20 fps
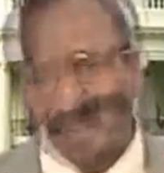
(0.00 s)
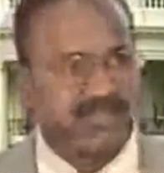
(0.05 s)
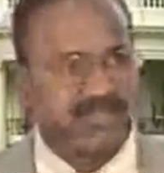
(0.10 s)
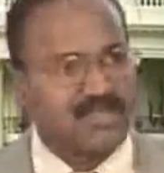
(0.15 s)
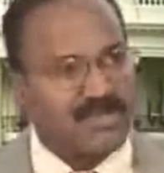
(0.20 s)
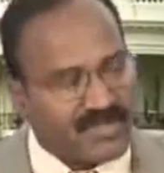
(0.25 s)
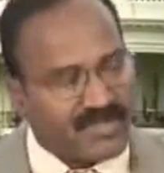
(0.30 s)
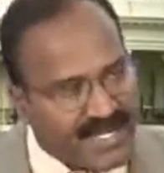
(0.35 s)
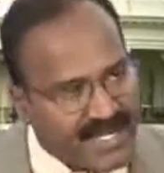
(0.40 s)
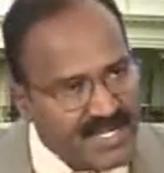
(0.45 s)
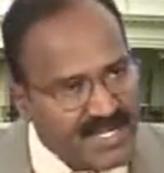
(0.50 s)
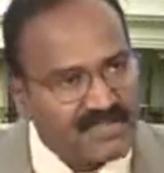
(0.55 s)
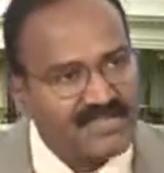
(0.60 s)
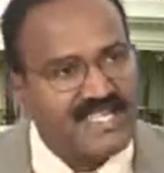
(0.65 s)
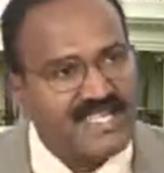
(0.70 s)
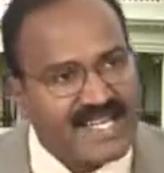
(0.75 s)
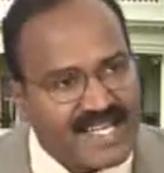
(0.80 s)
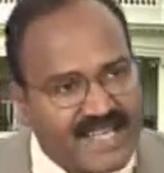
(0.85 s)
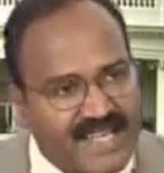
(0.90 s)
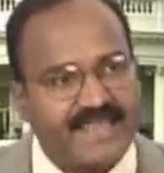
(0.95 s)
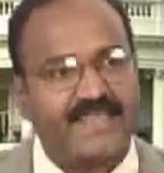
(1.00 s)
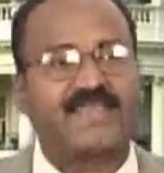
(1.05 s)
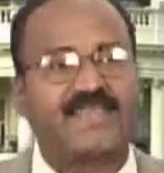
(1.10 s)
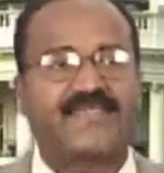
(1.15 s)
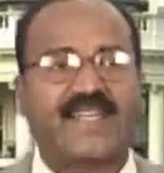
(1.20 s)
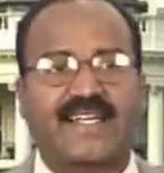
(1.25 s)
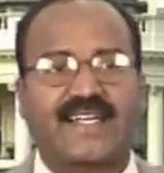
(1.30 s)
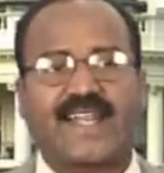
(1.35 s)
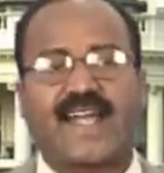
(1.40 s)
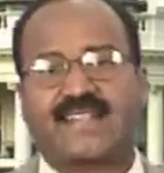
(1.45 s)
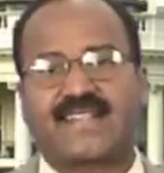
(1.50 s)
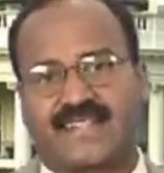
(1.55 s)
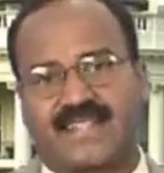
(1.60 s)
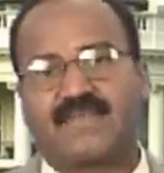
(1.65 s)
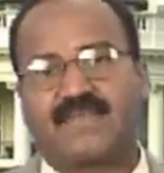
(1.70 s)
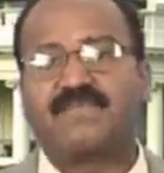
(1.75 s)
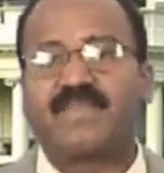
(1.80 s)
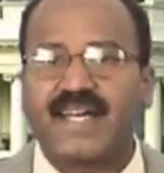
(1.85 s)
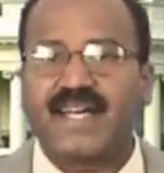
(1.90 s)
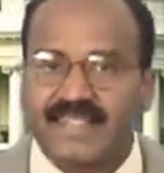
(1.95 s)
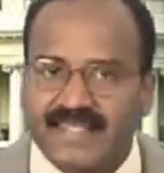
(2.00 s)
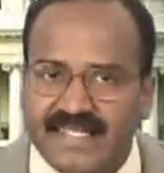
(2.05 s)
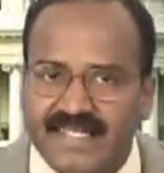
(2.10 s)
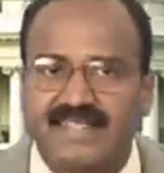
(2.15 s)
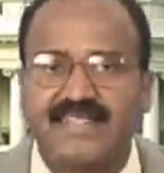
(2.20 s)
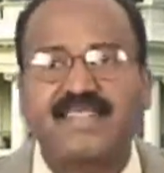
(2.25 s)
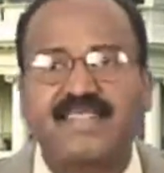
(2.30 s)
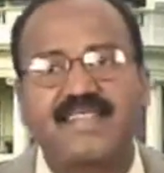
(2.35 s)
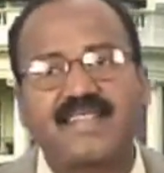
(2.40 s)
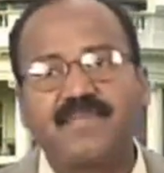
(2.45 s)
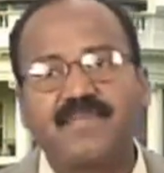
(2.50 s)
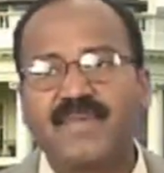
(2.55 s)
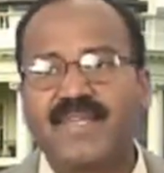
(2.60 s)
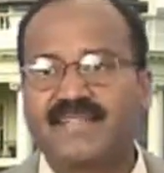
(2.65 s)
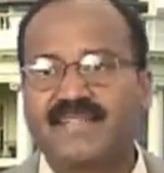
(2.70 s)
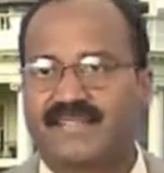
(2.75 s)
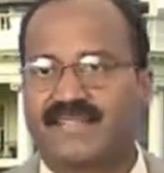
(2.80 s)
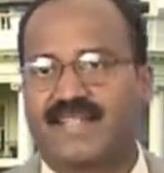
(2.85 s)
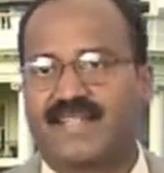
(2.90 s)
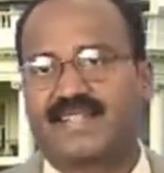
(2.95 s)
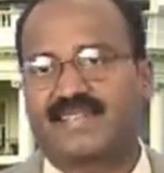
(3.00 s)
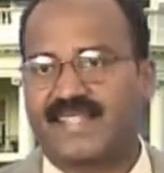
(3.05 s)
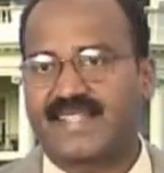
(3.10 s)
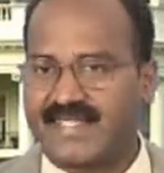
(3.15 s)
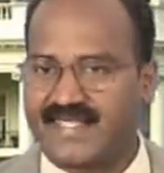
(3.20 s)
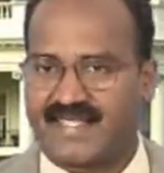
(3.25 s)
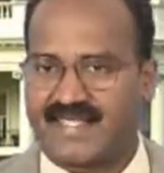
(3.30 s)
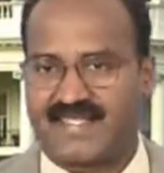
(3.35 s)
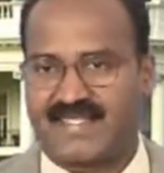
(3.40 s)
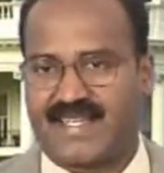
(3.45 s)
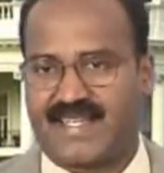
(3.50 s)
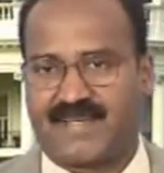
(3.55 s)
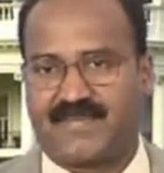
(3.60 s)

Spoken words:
To reduce the length of the class number, this system is suggested.